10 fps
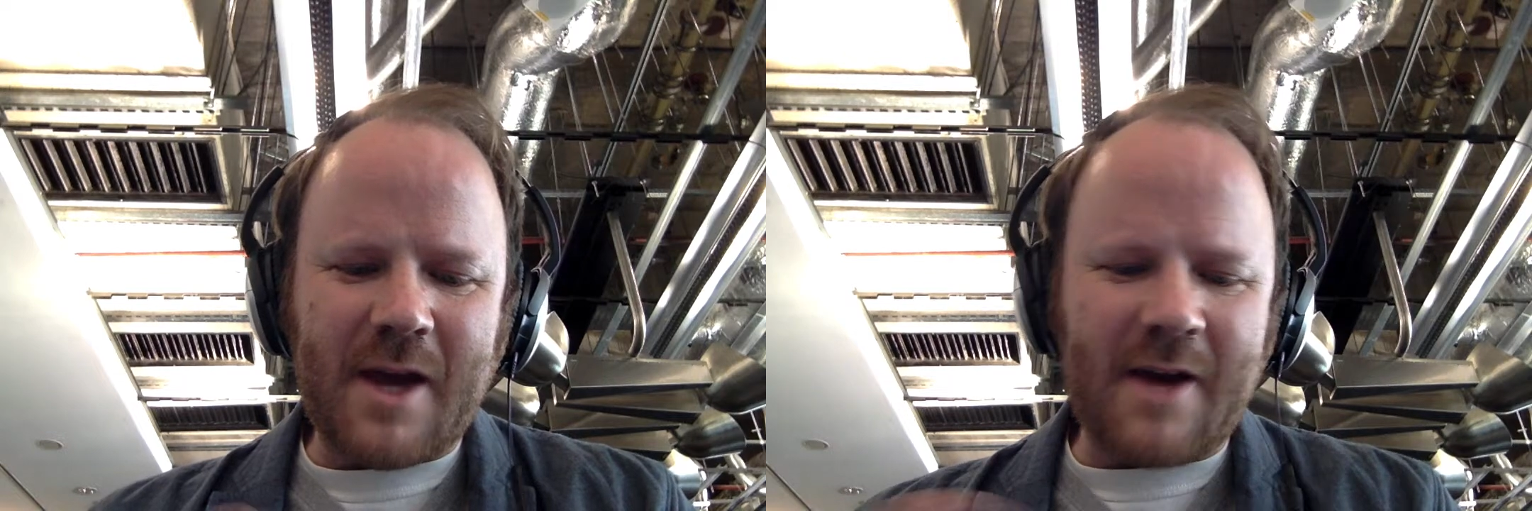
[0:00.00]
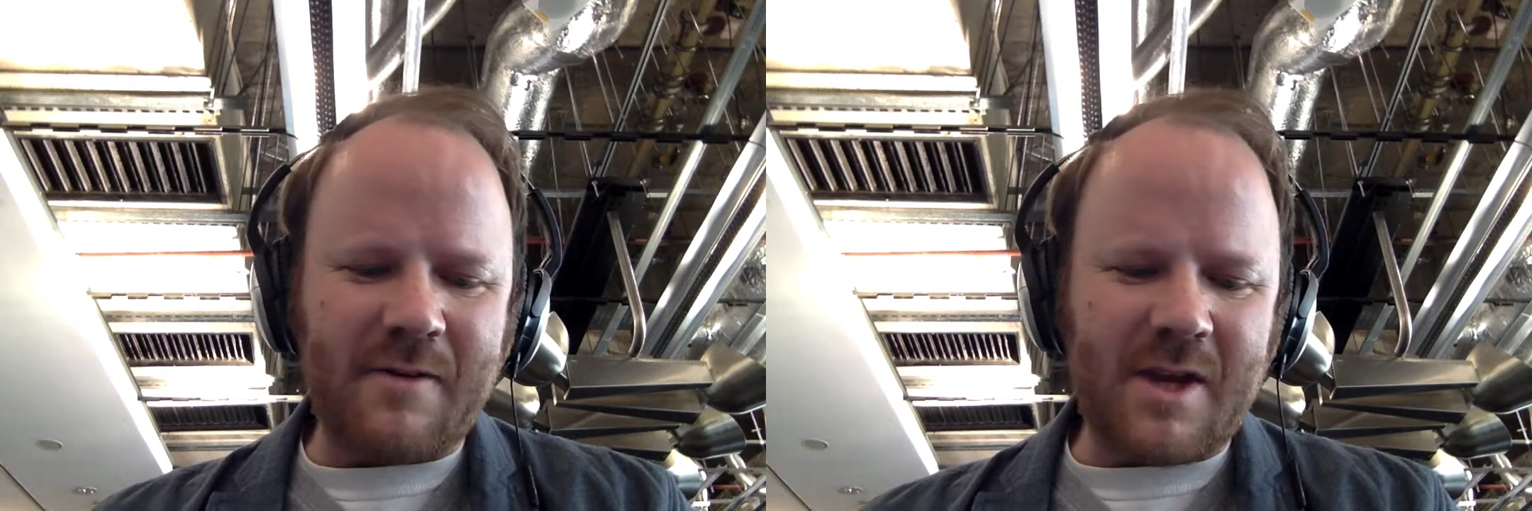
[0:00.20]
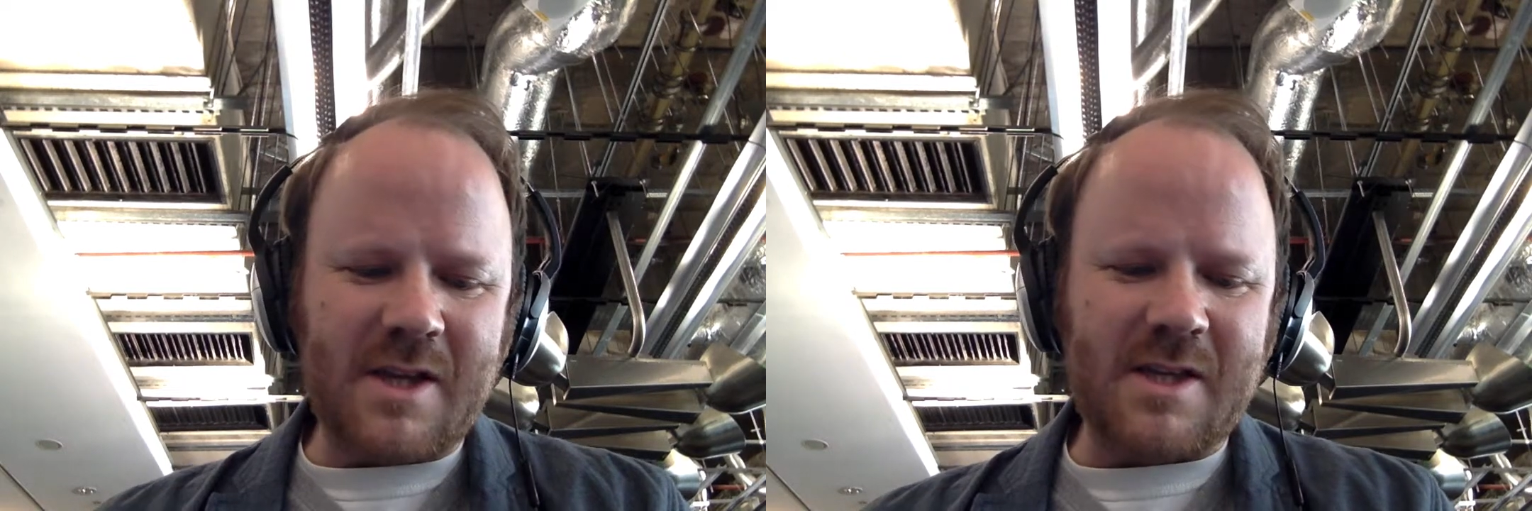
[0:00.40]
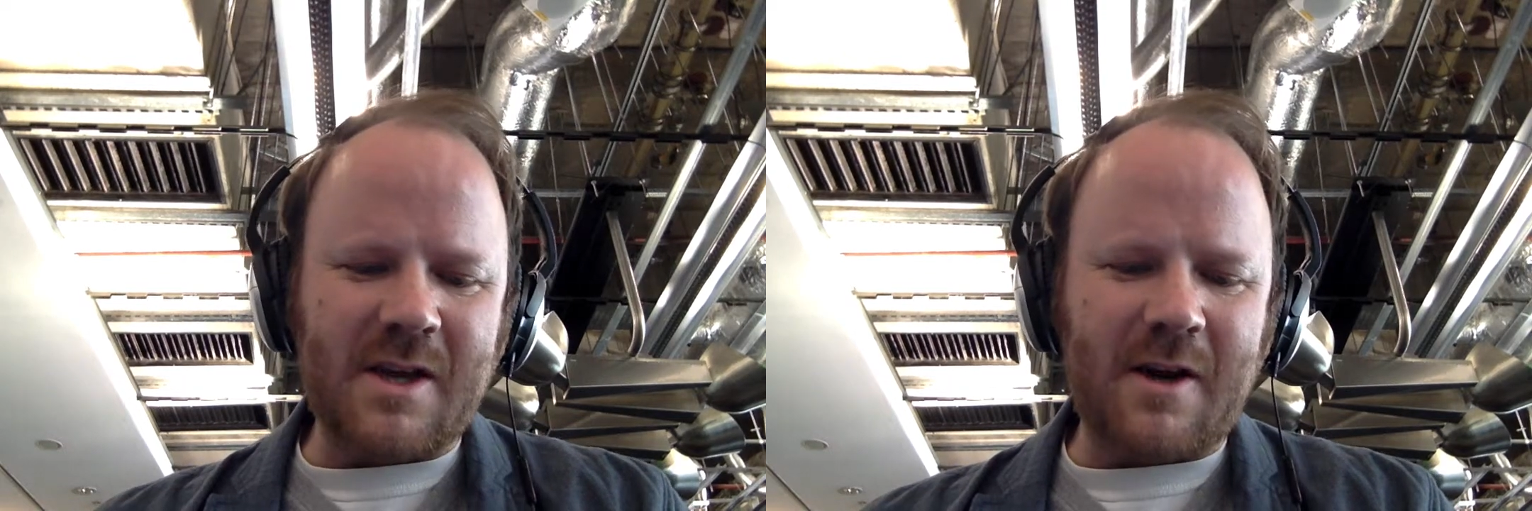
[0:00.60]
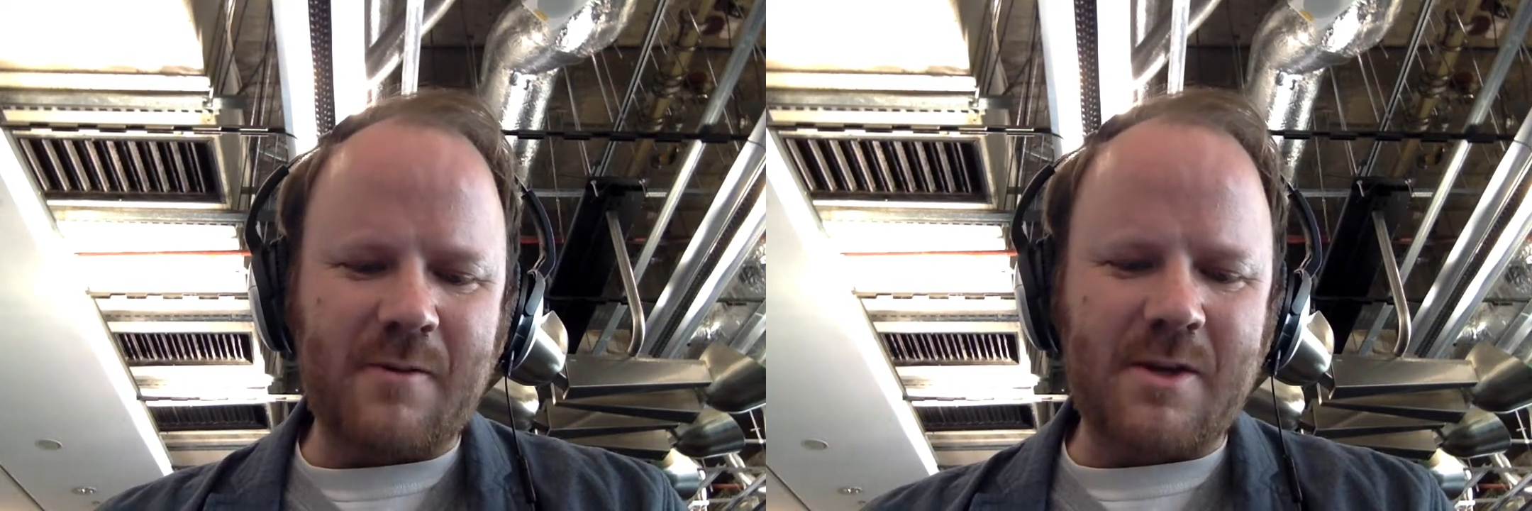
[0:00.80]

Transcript: have E star,